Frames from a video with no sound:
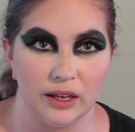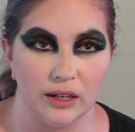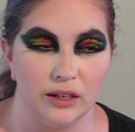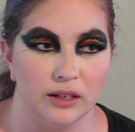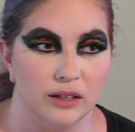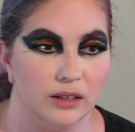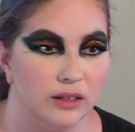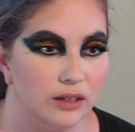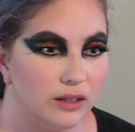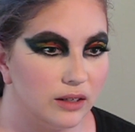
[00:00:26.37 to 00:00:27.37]

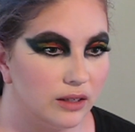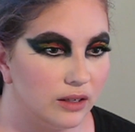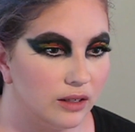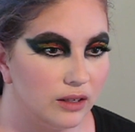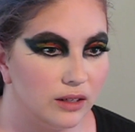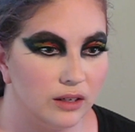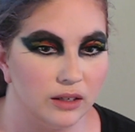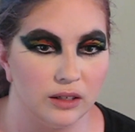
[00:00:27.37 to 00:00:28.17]
No one is speaking in this clip.